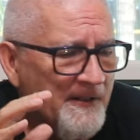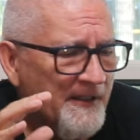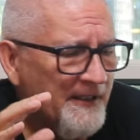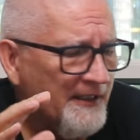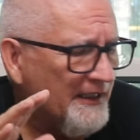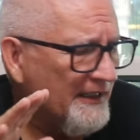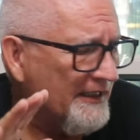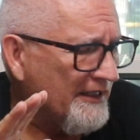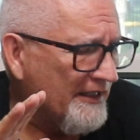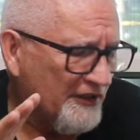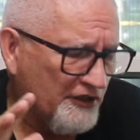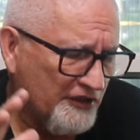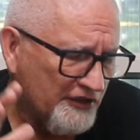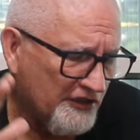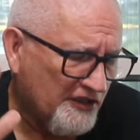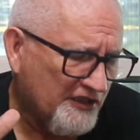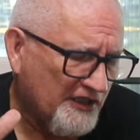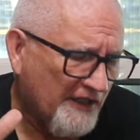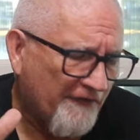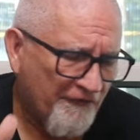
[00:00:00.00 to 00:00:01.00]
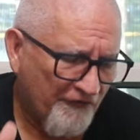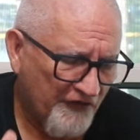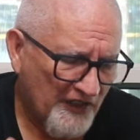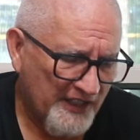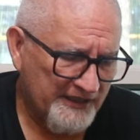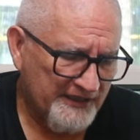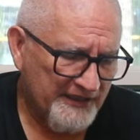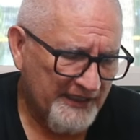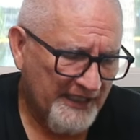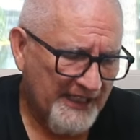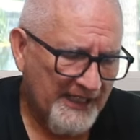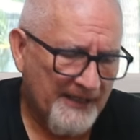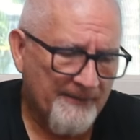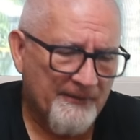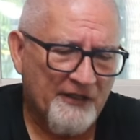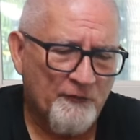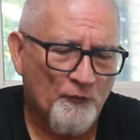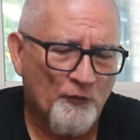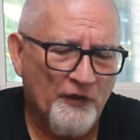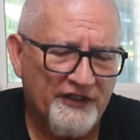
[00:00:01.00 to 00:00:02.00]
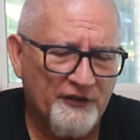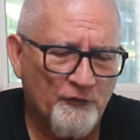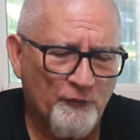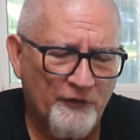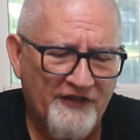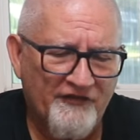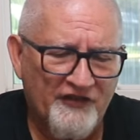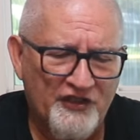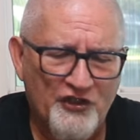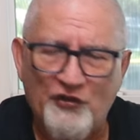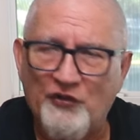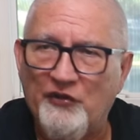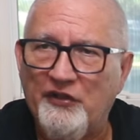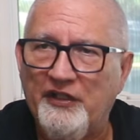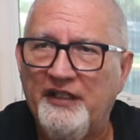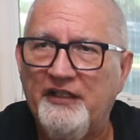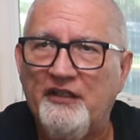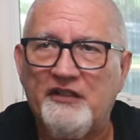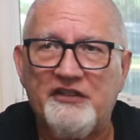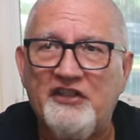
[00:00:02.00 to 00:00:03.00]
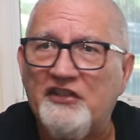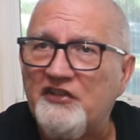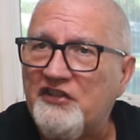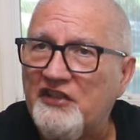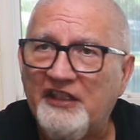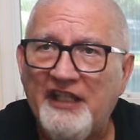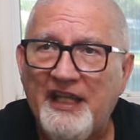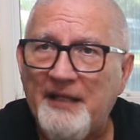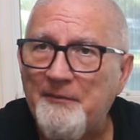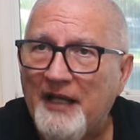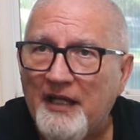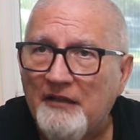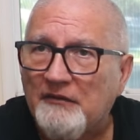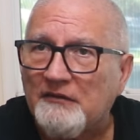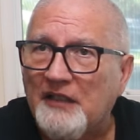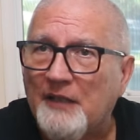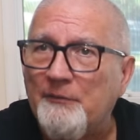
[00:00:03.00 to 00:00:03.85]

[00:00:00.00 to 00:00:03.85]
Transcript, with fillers: Uh, it's just a fun game and one that we've enjoyed since it came out.